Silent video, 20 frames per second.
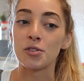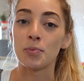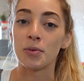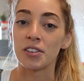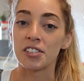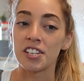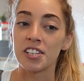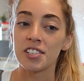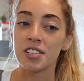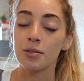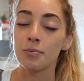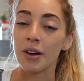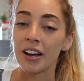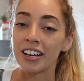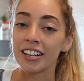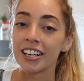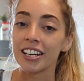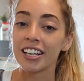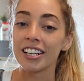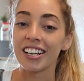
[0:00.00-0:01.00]

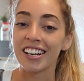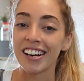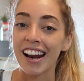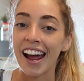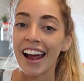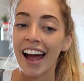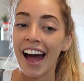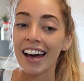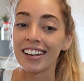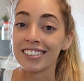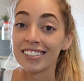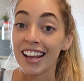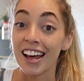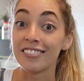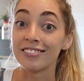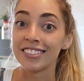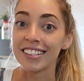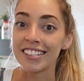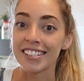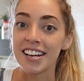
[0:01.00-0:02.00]
participated and I had a
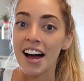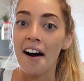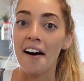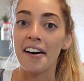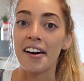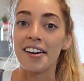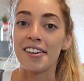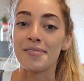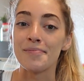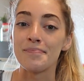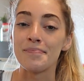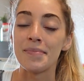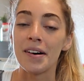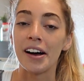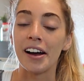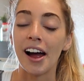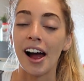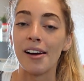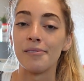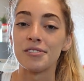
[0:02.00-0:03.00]
lovely time.
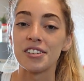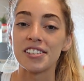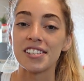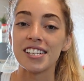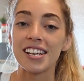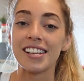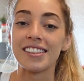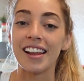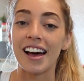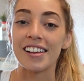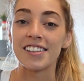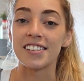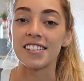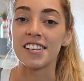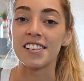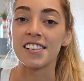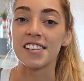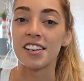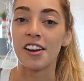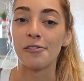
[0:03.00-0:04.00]
But I'm just in that
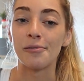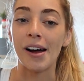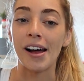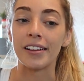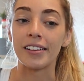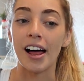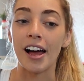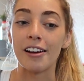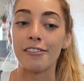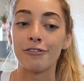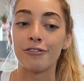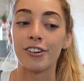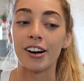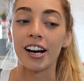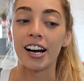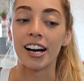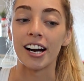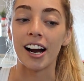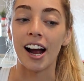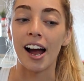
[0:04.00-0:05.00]
season of my life
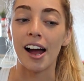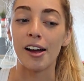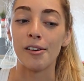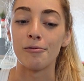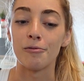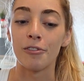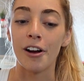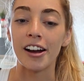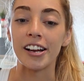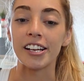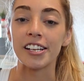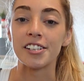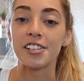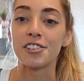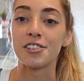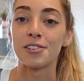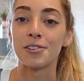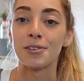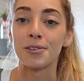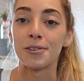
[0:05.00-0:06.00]
where I'm ready
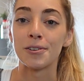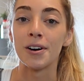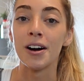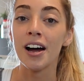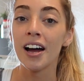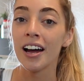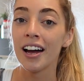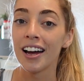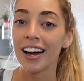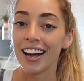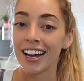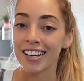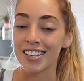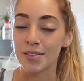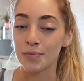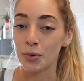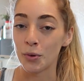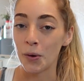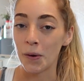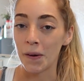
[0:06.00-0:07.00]
to
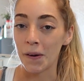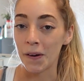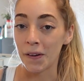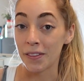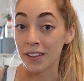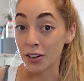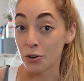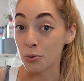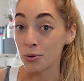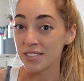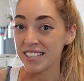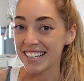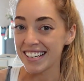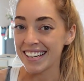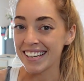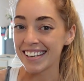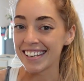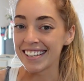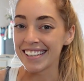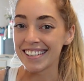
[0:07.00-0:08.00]
explore the
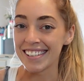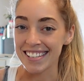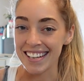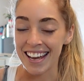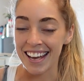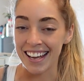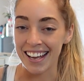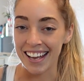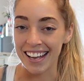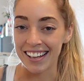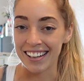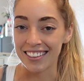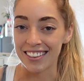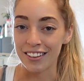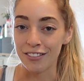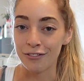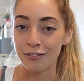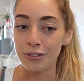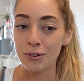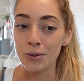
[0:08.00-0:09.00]
cuisines and
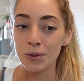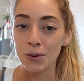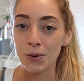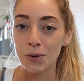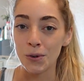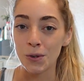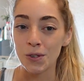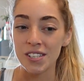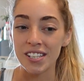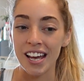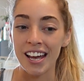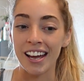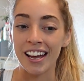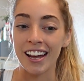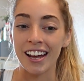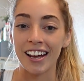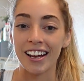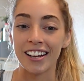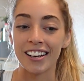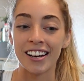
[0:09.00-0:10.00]
the foods.
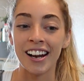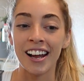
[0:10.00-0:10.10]
And